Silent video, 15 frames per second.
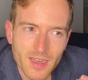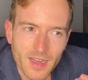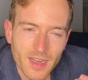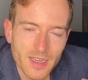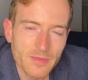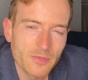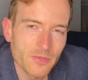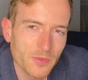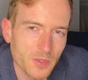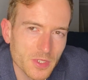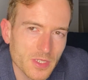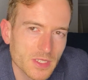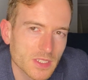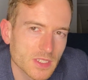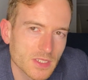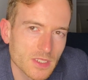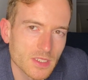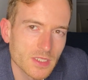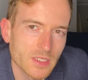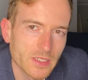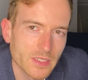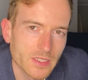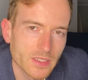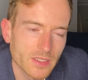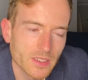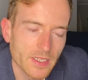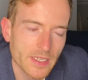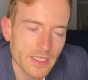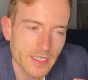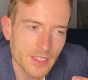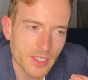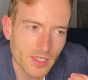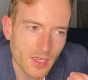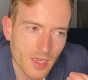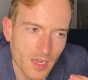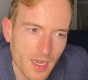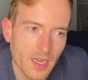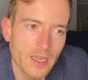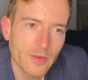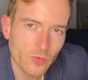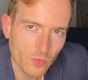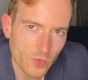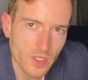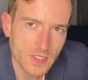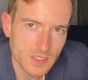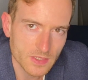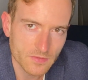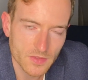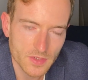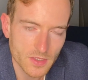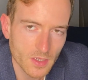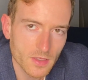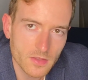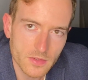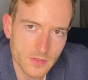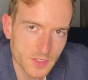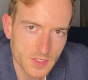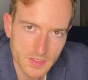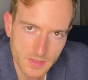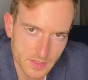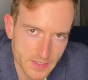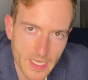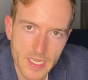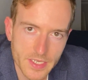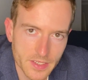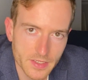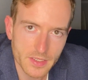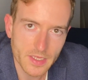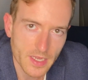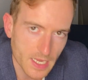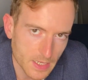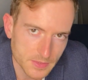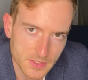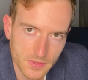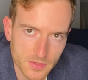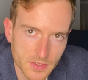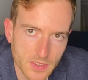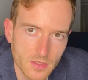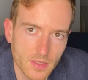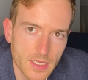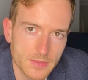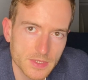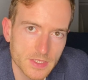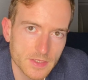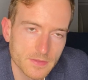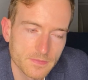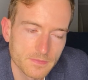I'm really seeing a high risk of the dollar just tanking, absolutely collapsing.